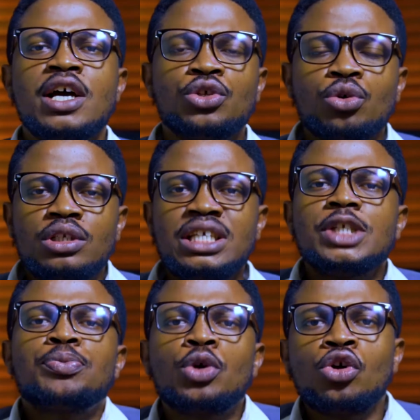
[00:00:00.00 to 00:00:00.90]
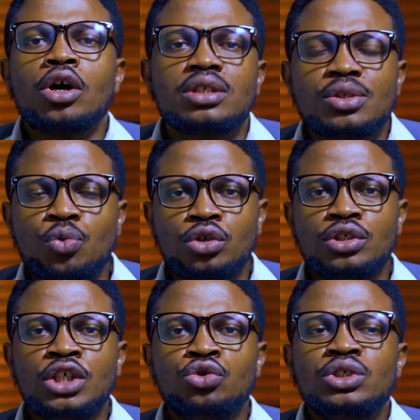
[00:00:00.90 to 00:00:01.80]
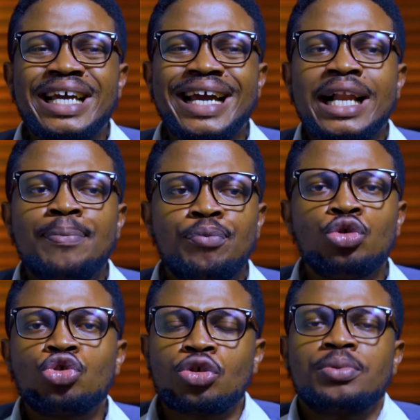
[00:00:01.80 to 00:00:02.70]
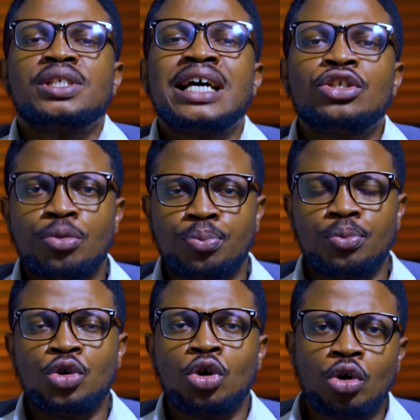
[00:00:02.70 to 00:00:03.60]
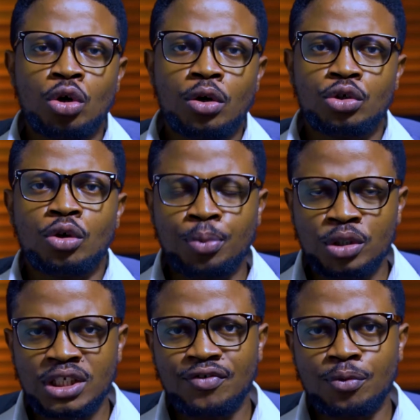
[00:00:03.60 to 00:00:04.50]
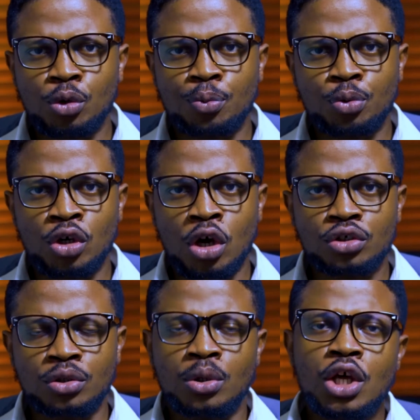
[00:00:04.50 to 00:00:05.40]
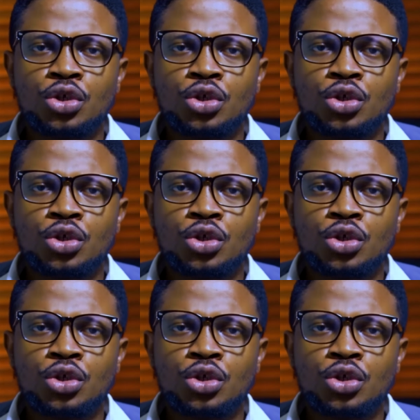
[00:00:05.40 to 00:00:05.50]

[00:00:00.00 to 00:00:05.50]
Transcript: So these products, what do? They help you to subsidize your budget for production.